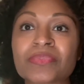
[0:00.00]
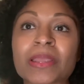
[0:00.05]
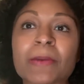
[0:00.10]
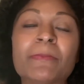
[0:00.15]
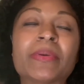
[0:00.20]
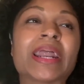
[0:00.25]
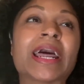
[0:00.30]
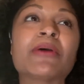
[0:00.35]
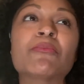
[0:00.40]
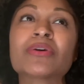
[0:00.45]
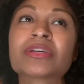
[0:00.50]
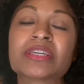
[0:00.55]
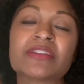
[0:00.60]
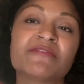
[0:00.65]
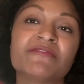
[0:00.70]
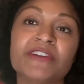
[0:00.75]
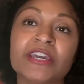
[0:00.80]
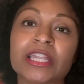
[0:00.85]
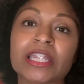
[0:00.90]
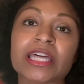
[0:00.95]
but I wasn't
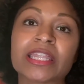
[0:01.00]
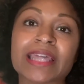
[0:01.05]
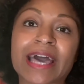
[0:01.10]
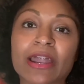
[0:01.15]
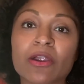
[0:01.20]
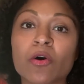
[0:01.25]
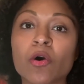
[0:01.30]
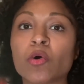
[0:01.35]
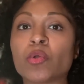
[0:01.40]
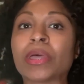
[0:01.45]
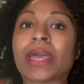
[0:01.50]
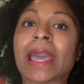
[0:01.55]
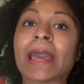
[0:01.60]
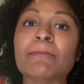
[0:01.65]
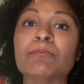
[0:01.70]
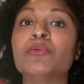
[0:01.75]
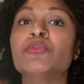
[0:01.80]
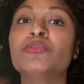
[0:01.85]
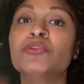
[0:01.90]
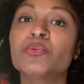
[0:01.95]
feeling that whole
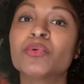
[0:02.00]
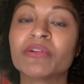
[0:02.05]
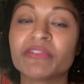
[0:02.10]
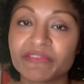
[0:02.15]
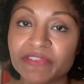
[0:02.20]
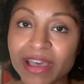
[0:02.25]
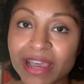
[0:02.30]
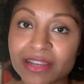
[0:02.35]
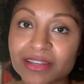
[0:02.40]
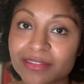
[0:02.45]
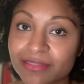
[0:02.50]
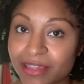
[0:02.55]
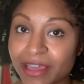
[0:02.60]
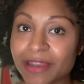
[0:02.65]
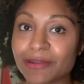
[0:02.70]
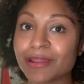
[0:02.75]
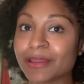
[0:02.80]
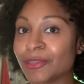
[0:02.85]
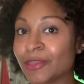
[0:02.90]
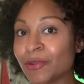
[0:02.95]
Mbunu effect
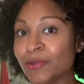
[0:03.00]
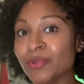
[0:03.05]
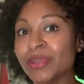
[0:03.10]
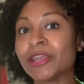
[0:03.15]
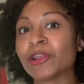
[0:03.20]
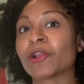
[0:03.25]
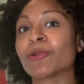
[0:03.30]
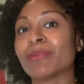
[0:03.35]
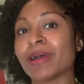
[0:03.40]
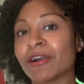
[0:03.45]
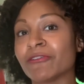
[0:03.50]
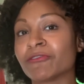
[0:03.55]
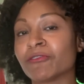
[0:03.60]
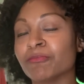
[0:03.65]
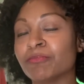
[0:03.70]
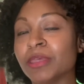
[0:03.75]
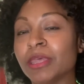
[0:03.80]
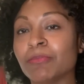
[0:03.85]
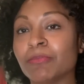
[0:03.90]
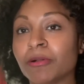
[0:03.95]
that you hear about
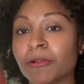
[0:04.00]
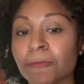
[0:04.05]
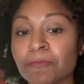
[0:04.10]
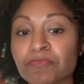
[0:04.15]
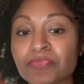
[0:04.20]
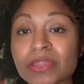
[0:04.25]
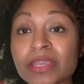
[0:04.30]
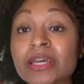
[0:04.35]
from people.